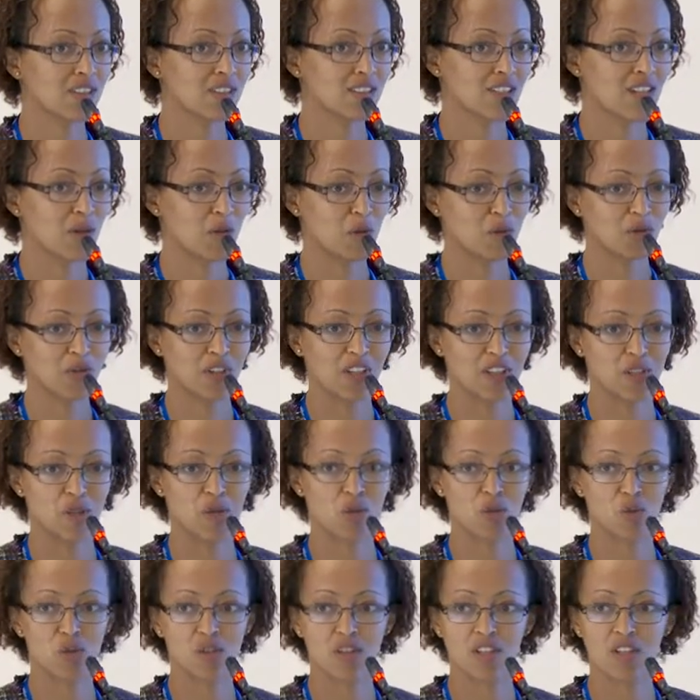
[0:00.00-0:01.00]
Some of the
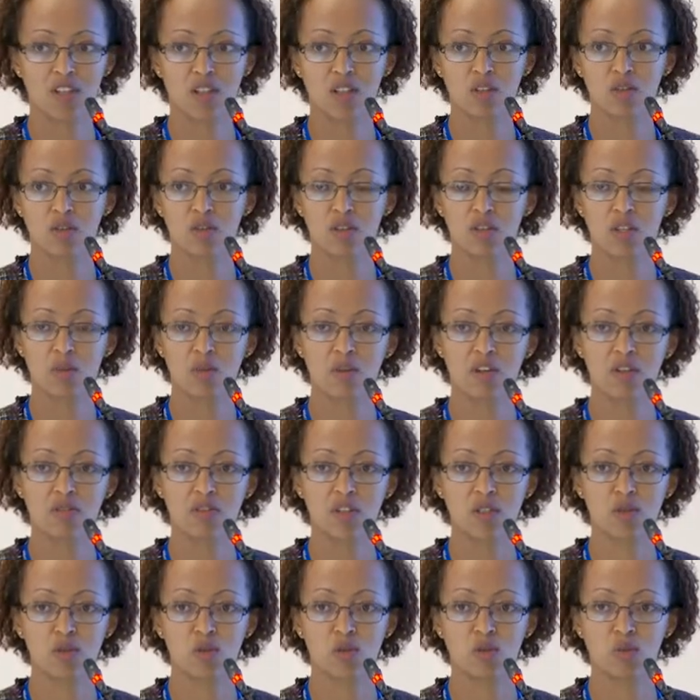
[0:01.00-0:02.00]
issues that the
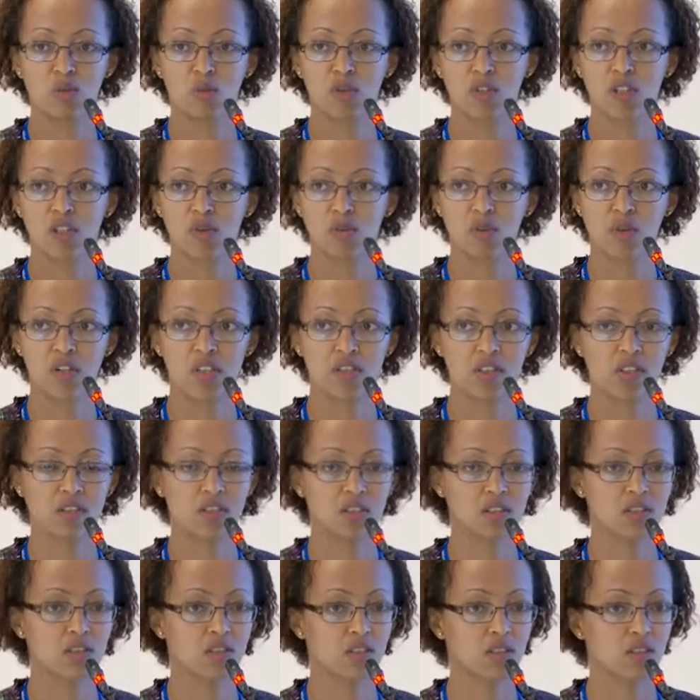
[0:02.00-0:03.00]
previous two
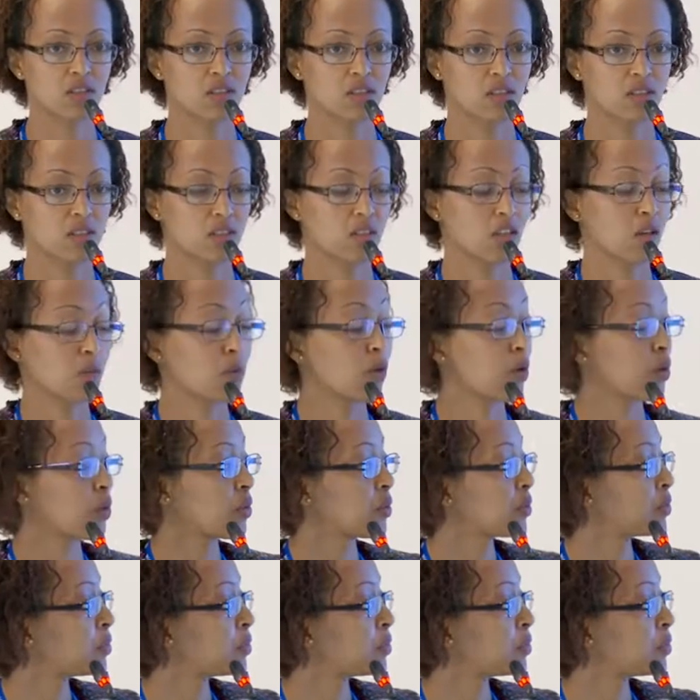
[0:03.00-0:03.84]
presenters touched upon.